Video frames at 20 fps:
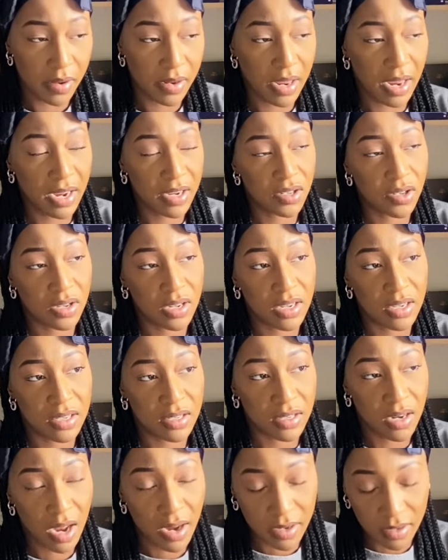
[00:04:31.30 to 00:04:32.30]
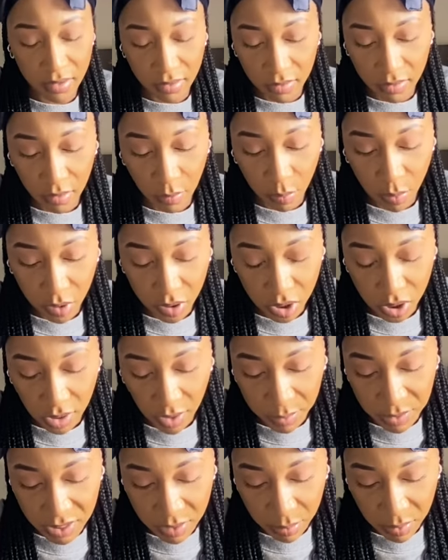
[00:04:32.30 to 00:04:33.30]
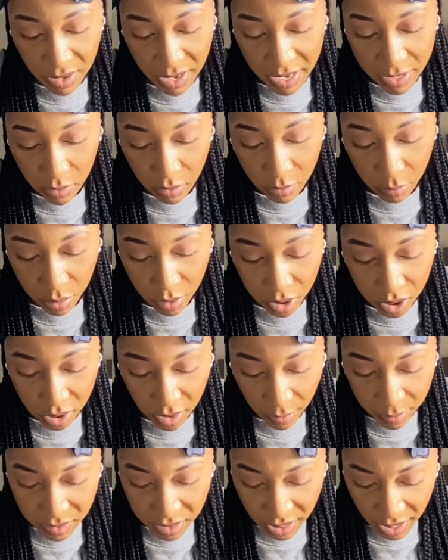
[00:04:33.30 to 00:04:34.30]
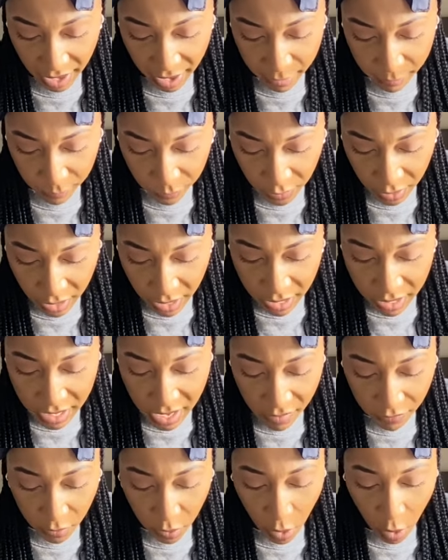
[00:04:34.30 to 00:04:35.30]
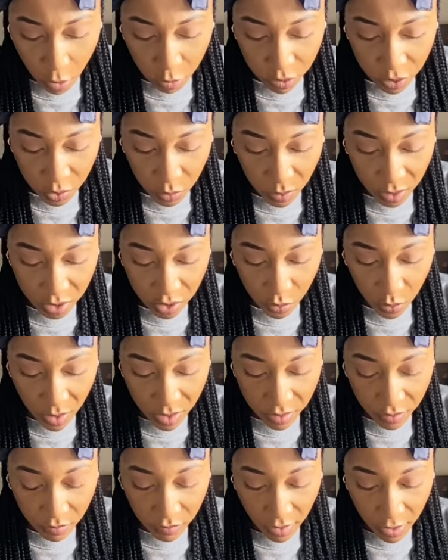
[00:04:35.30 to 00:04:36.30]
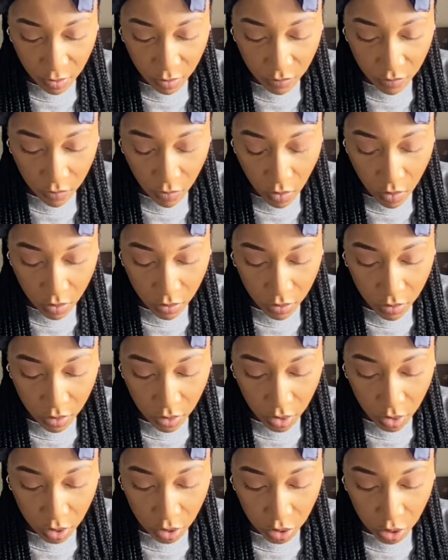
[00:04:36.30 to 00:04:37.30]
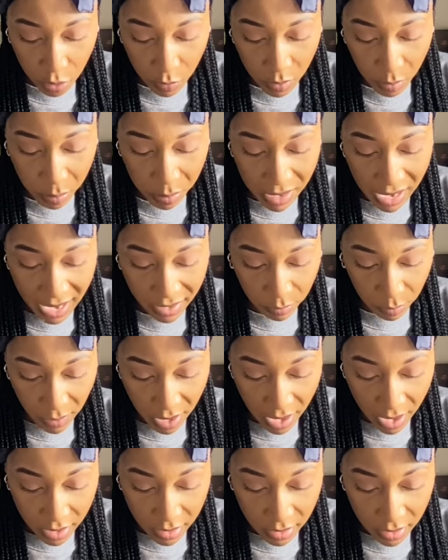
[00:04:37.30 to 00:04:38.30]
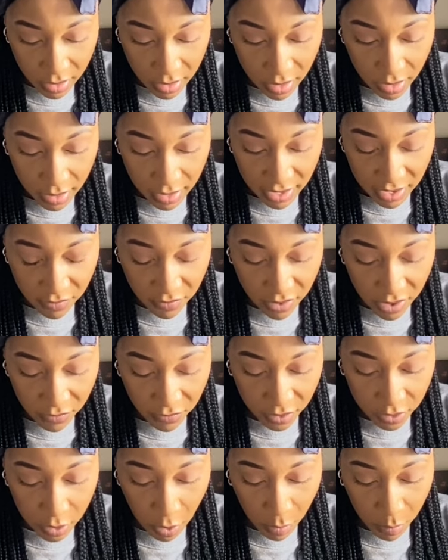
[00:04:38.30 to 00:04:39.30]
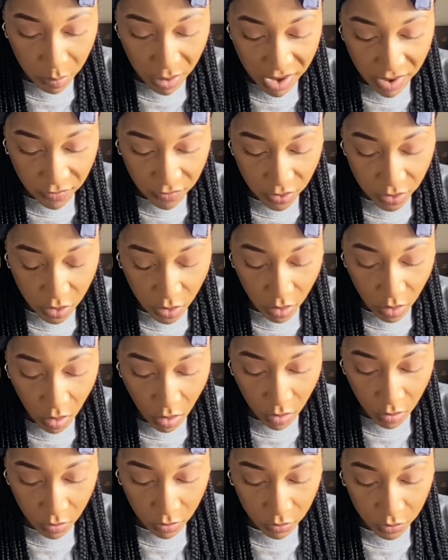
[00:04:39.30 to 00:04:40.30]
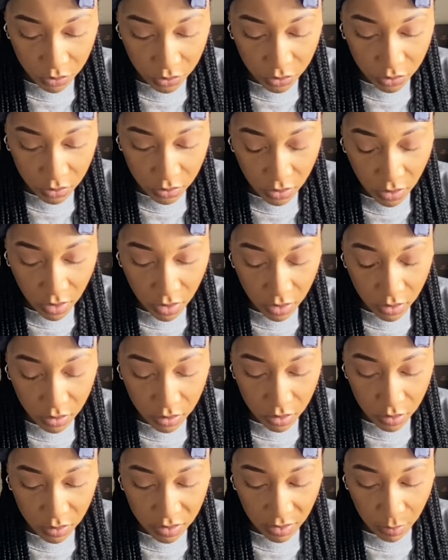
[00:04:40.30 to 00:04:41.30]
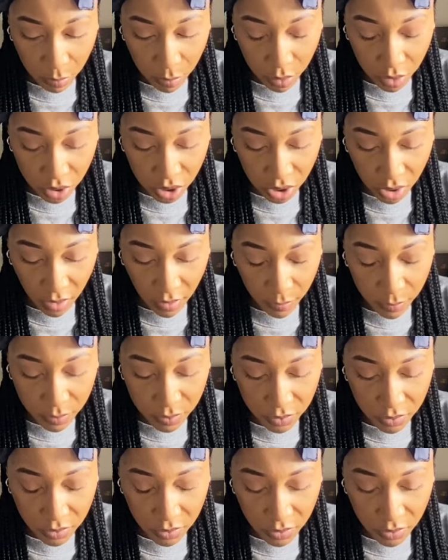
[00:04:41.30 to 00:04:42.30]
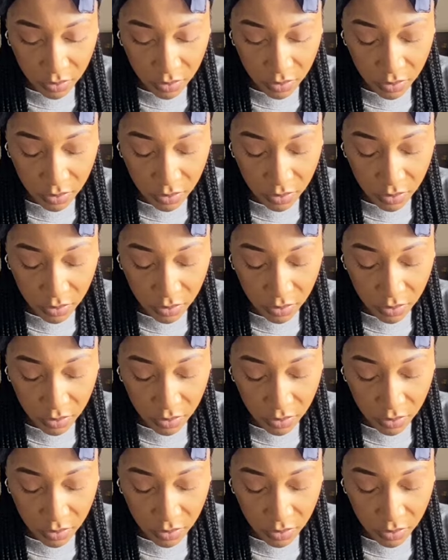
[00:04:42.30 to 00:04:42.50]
Okay, so he's done the push-ups. He's played on push-ups there. Never code switch, whether right or wrong. You a black man, even if it don't benefit your goals. Do some push-ups.